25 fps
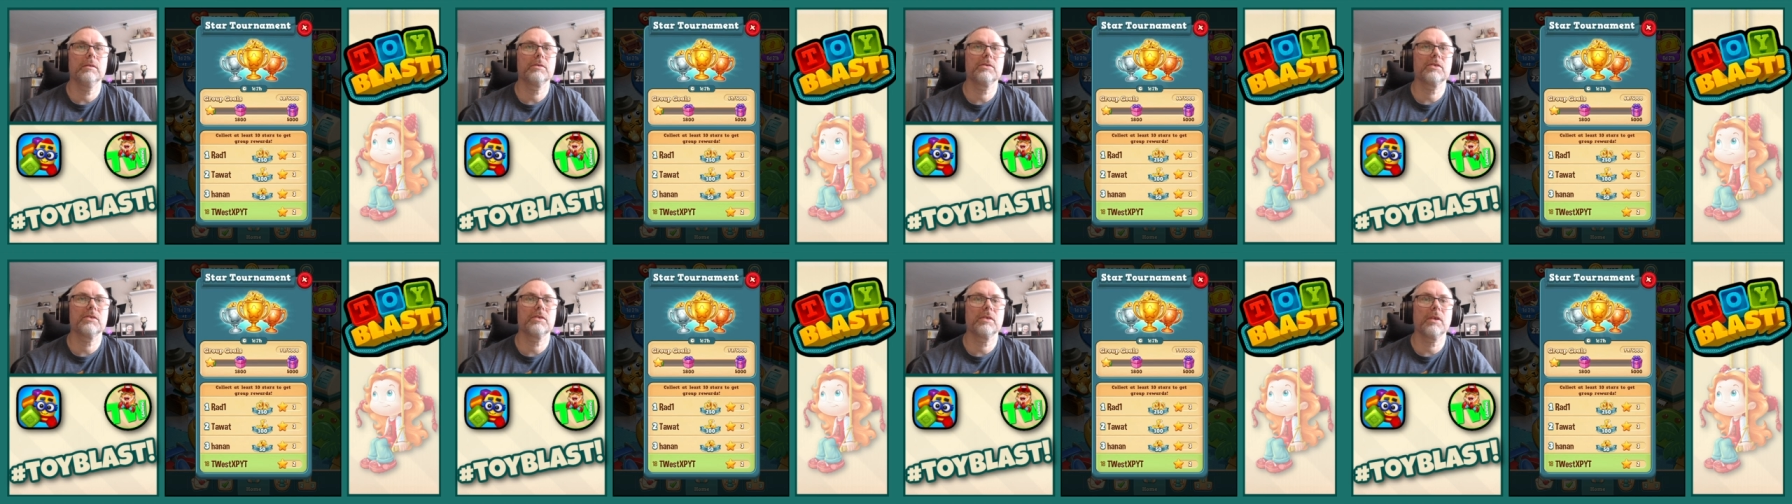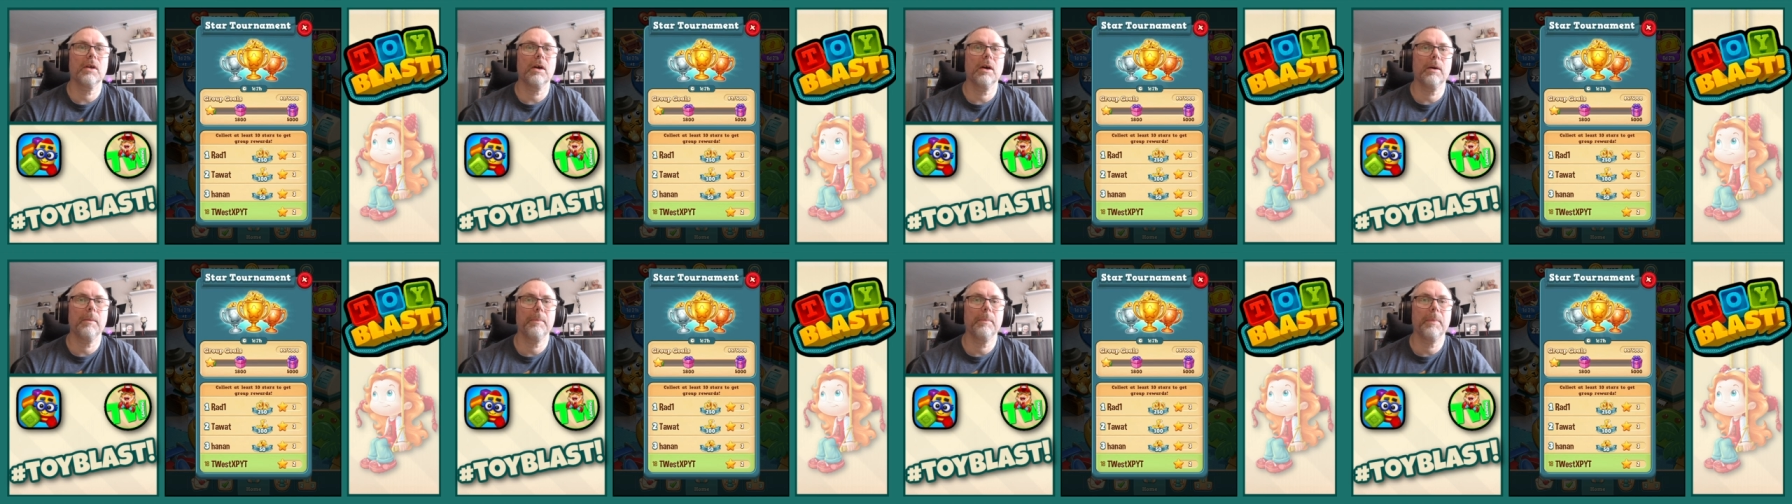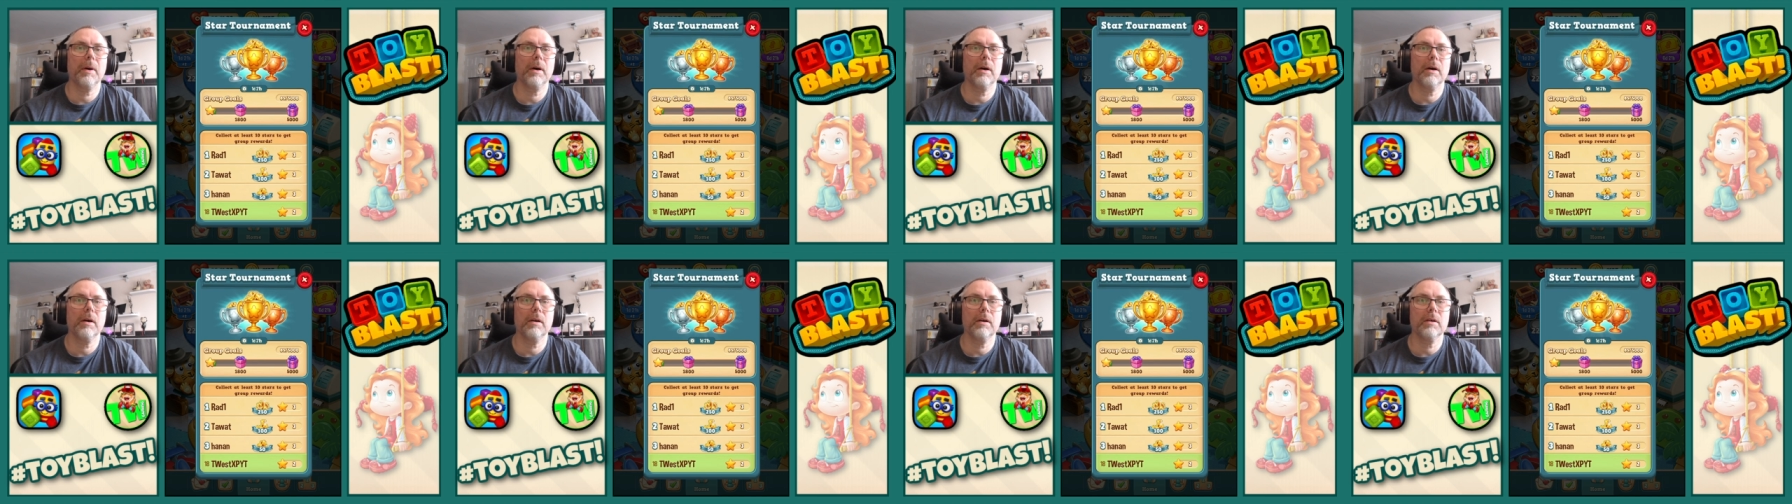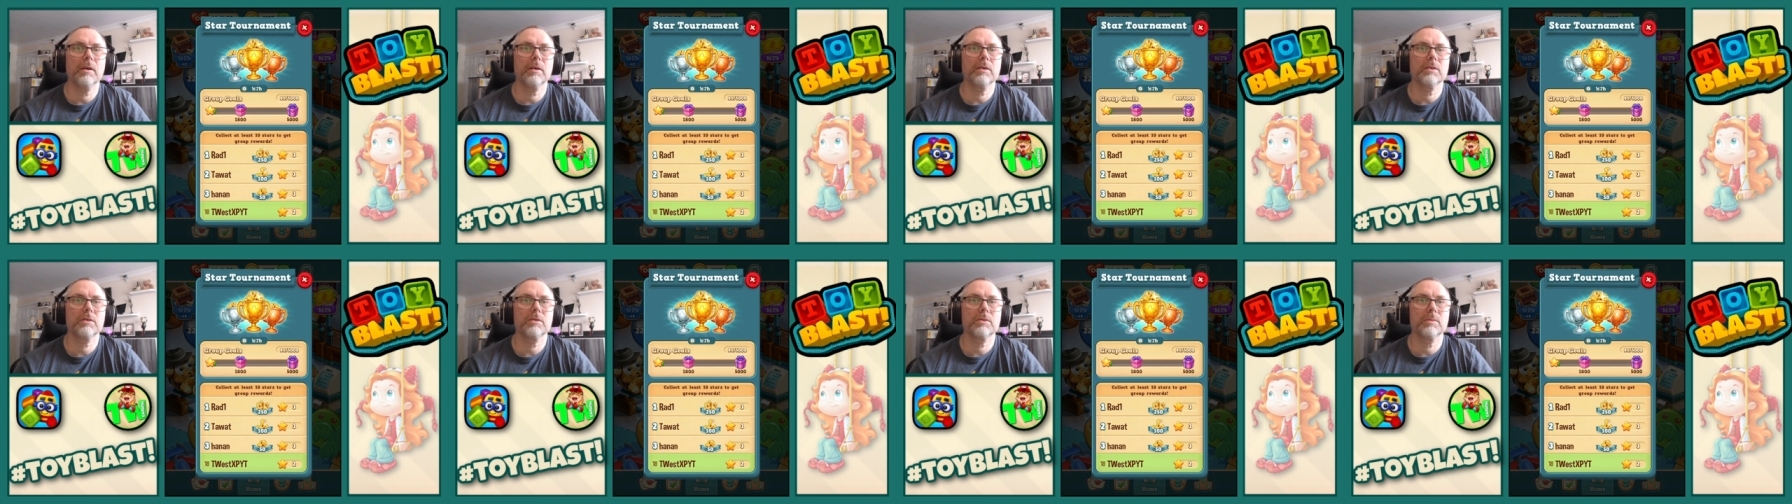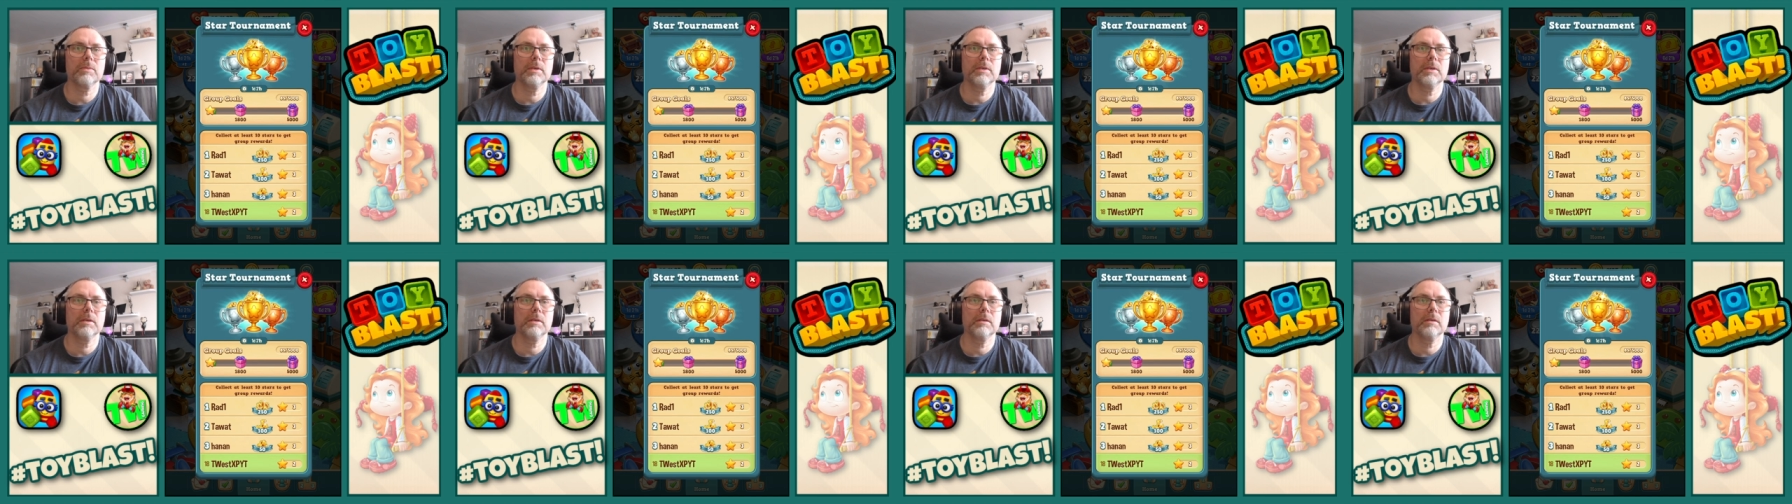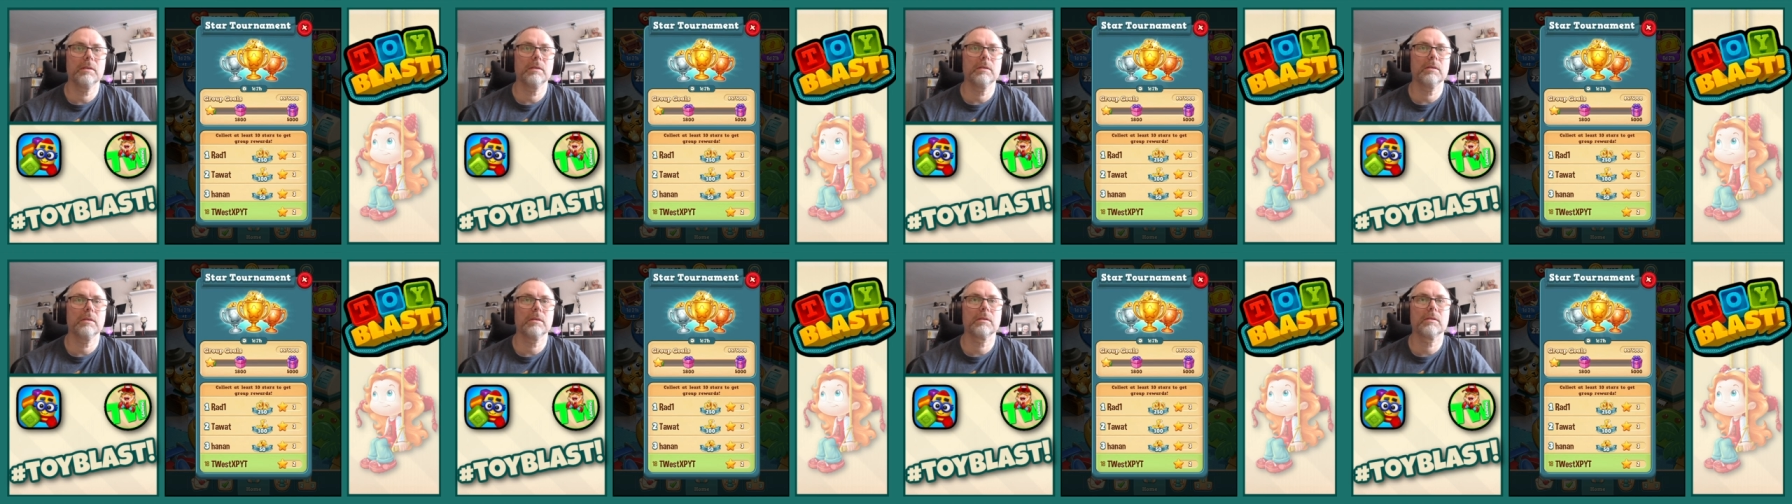Star Pass. We
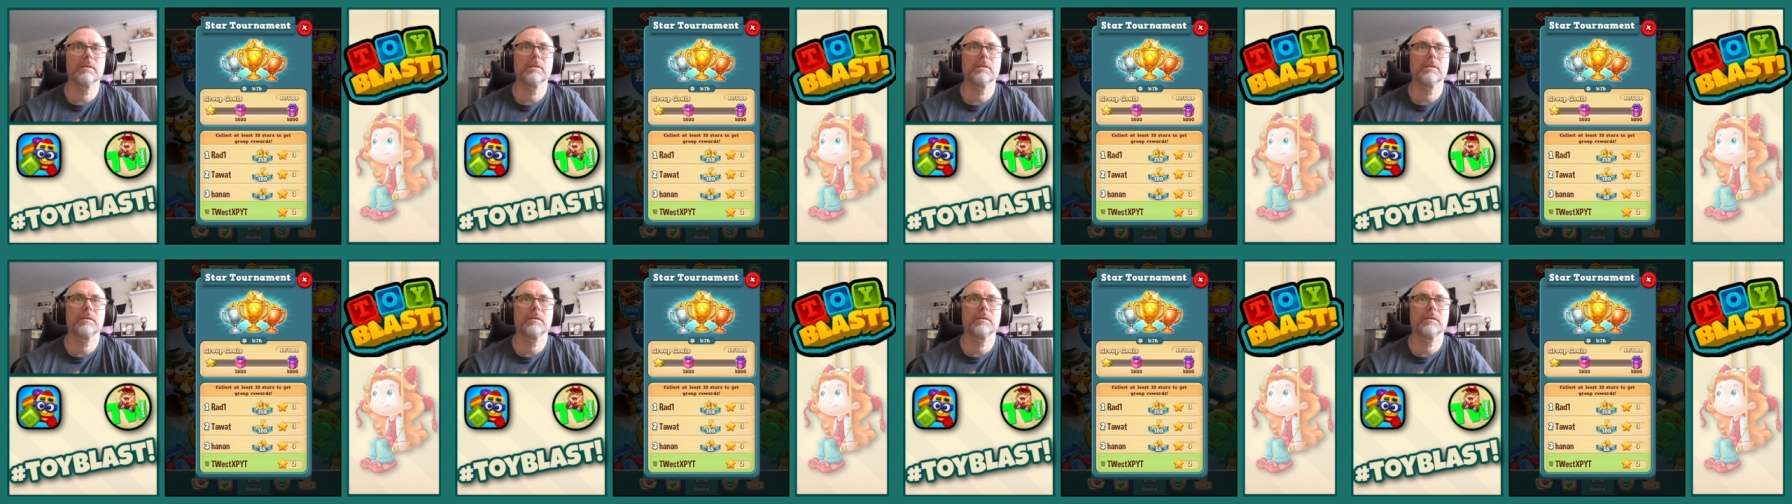didn't